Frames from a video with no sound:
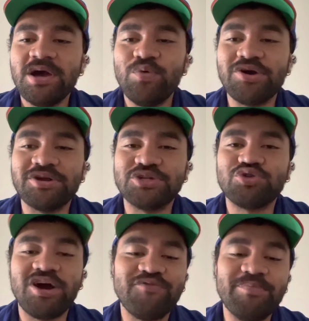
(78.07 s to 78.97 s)
We got a
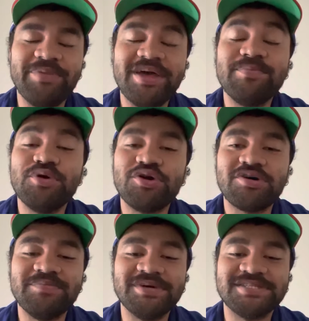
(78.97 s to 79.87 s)
try from Ben
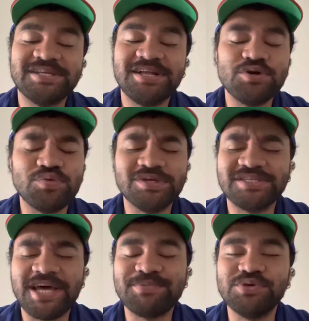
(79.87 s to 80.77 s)
Murdoch Masilla, who
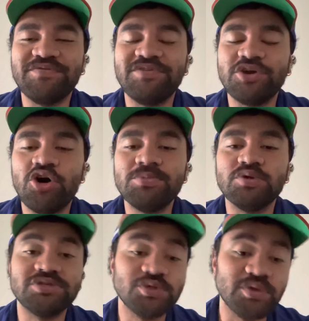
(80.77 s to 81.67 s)
was absolutely
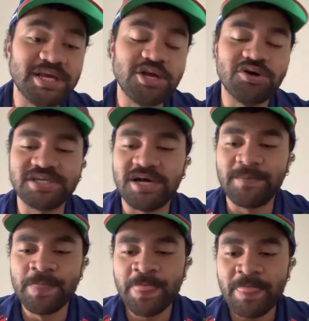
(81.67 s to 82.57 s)
phenomenal till he
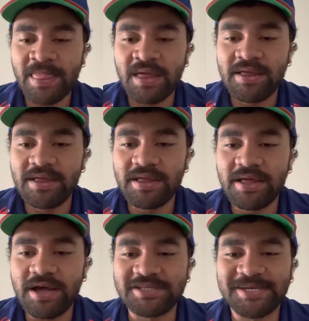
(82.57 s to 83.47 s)
got
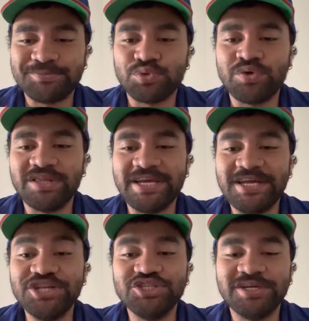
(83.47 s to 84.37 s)
subsequently
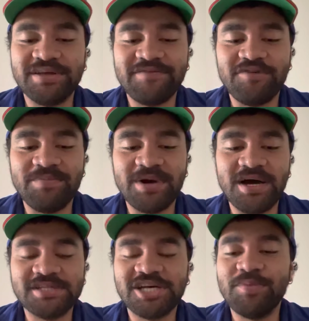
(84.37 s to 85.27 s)
injured from
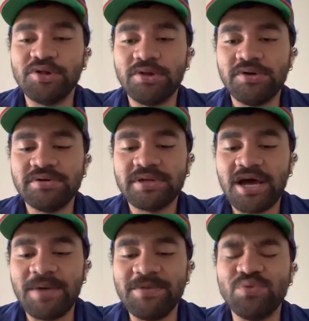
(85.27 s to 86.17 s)

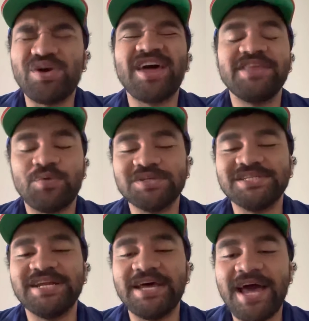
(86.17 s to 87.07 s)
Tamalolo, in what I think was
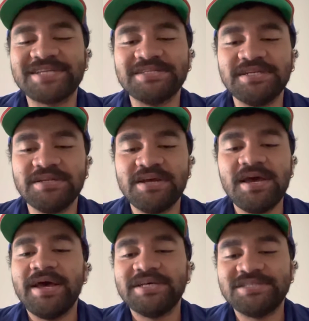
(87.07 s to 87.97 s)
an accident.
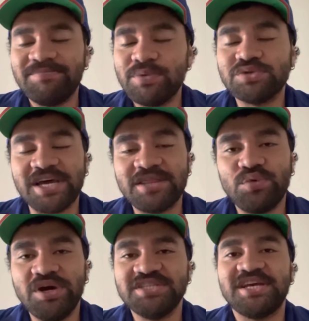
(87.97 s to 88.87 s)
Some people say
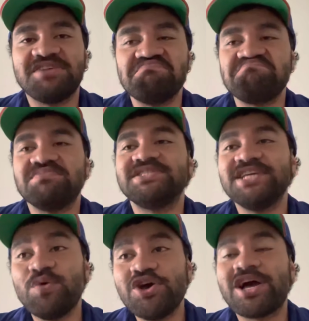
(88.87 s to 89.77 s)
otherwise. I can
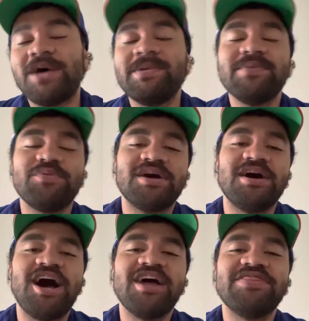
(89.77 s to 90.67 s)
see where you're coming, but
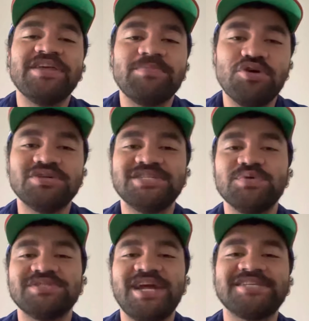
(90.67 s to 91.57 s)
I think personally
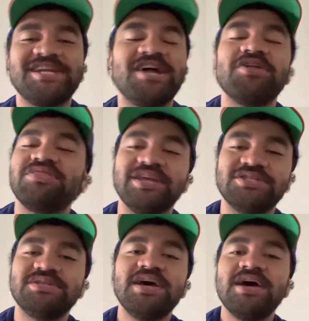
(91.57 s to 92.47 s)
it was an accident. I don't
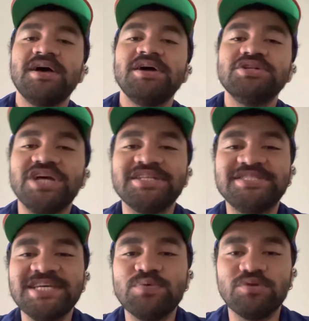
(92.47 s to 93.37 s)
think
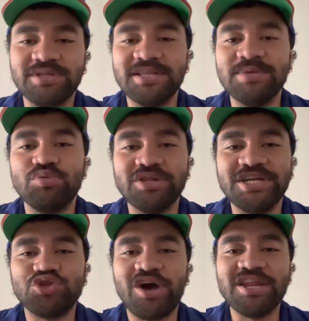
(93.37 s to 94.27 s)
JT will
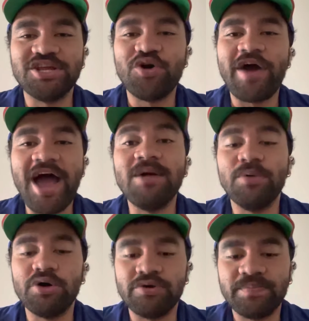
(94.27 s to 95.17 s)
deliberately try and, you know,
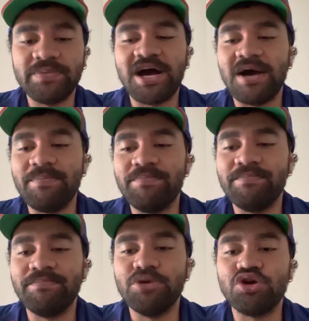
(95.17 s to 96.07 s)
elbow
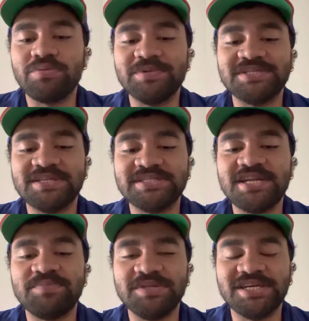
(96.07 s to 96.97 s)
Murdoch Masilla's
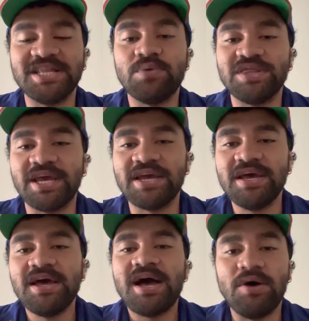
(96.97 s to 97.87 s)
head, particularly when they
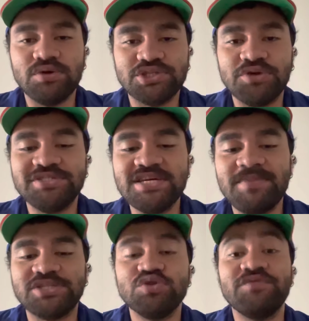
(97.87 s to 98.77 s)
are also
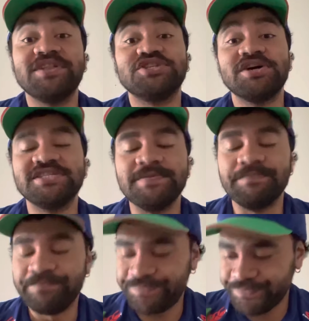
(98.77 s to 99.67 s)
teammates too for the Tongan team.